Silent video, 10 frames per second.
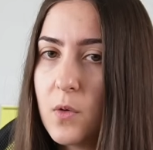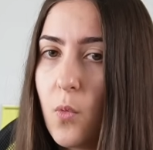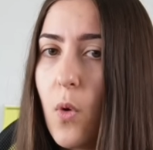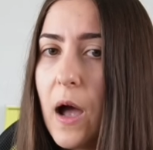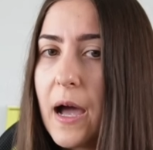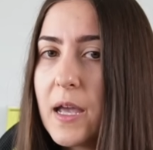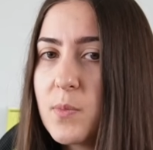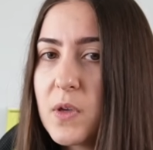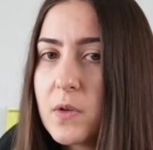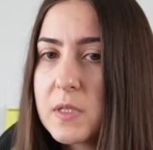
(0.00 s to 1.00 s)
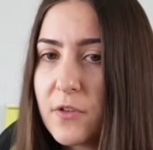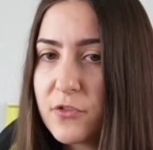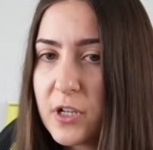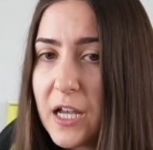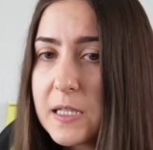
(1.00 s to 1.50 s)
Why? Because
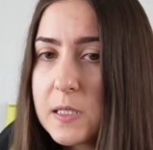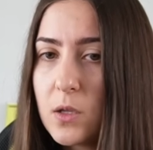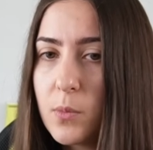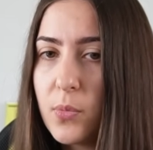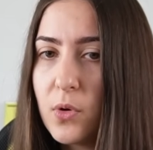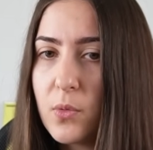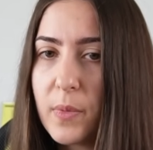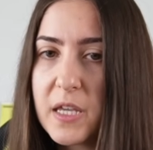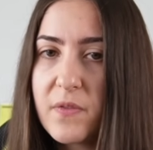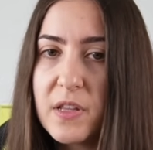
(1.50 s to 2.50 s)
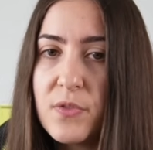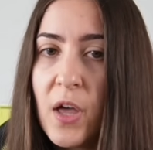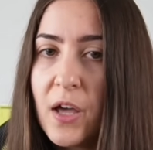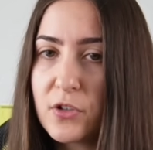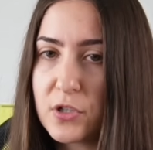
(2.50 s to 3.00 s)
after castle, boom, I have
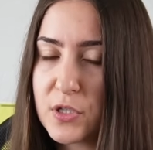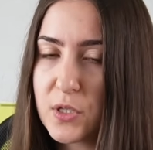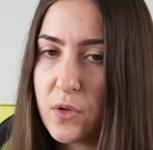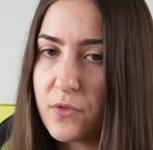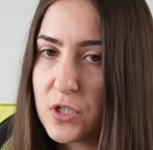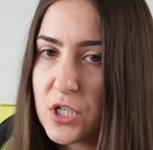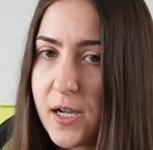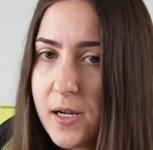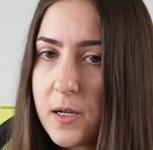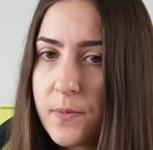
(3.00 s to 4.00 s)
another discovery check.